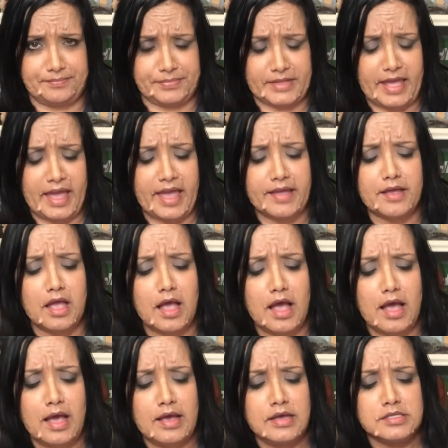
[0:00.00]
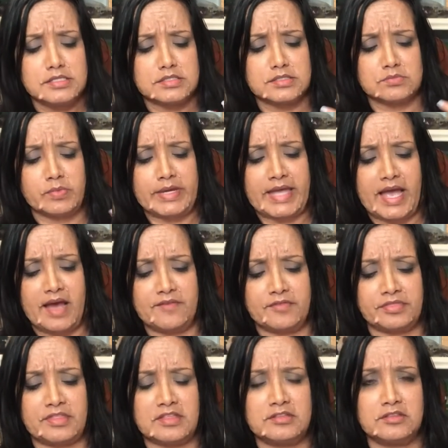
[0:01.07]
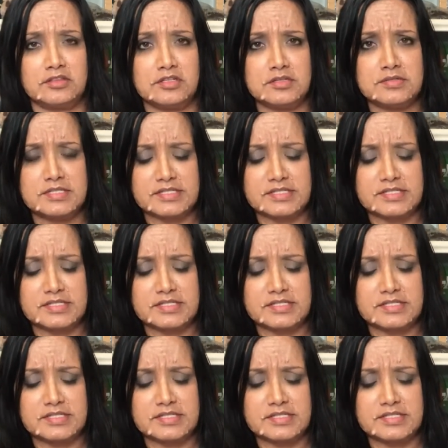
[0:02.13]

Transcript: okay? So we have the loose